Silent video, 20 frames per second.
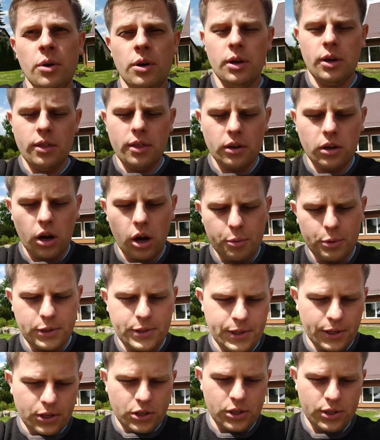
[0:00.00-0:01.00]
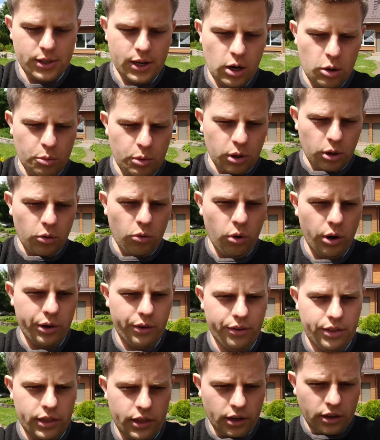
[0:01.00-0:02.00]
in the comment section down below what you
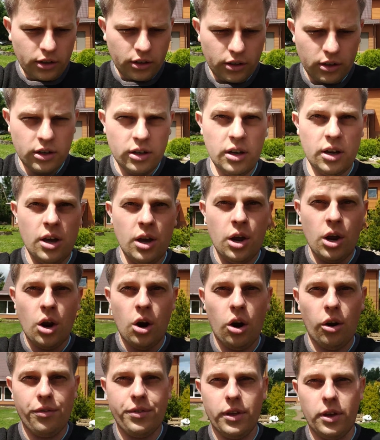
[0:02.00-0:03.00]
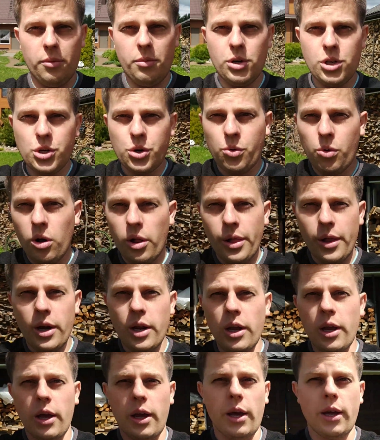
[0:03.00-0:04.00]
think of the image
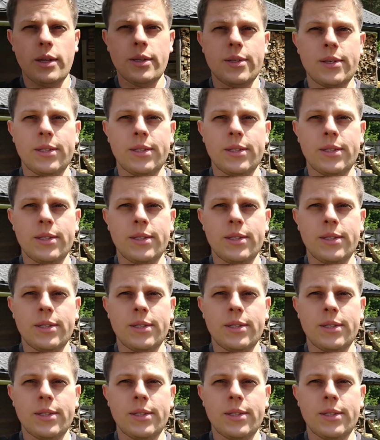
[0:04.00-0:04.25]
quality and